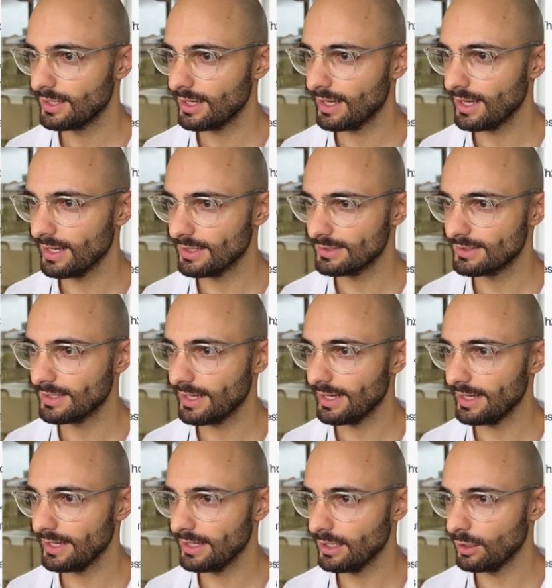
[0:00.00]
as
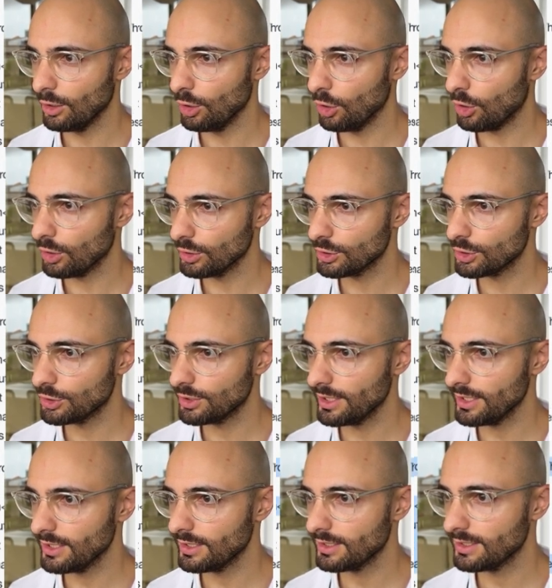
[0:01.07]
a long
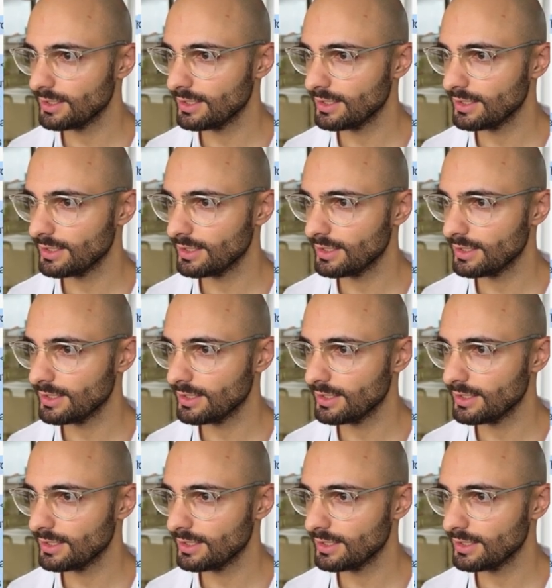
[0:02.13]
string,